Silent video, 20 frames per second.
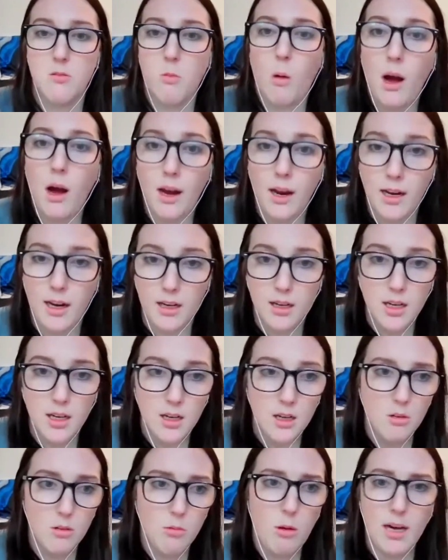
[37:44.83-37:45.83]
Why
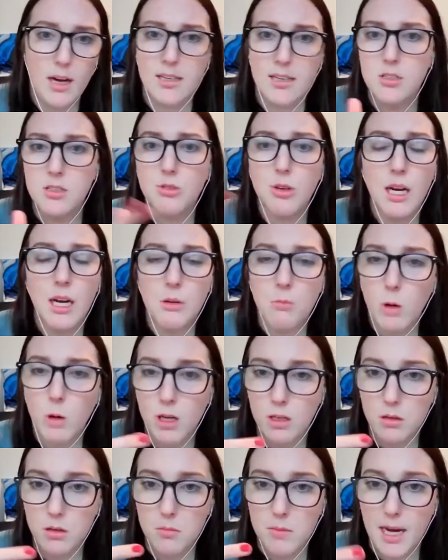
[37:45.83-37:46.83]
does
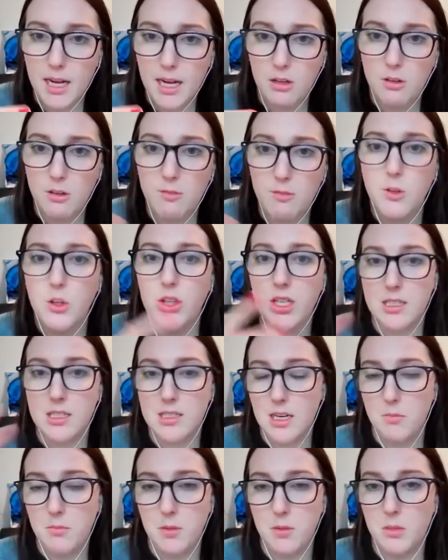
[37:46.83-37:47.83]
groundwater matter for this
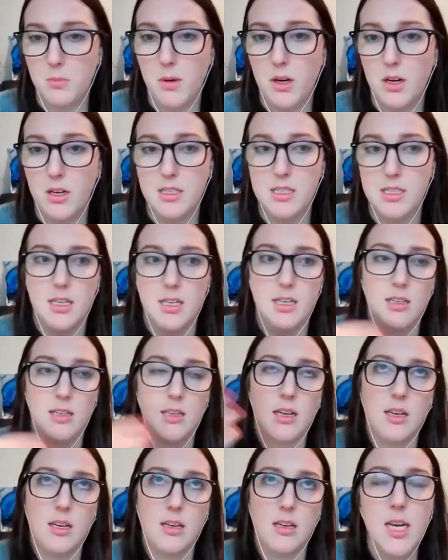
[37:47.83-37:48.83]
type of deposit?
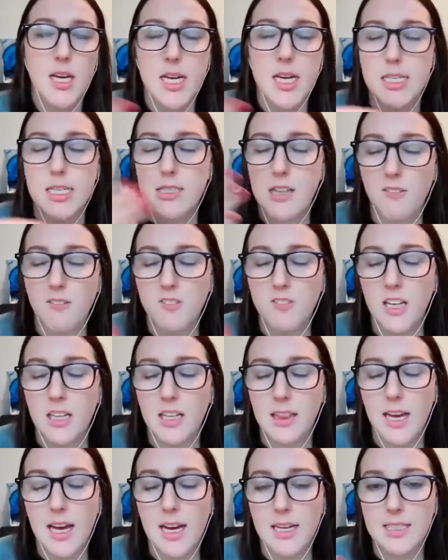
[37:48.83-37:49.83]
Like stuff like
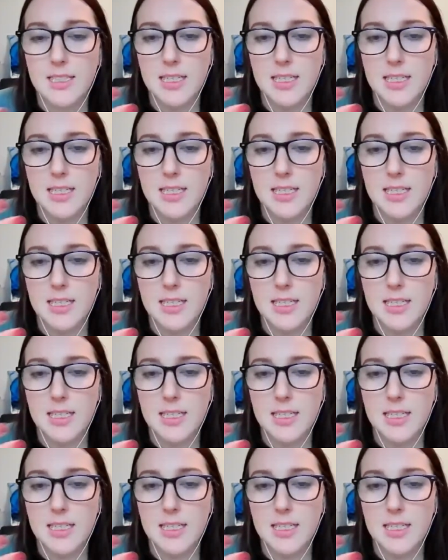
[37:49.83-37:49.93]
that.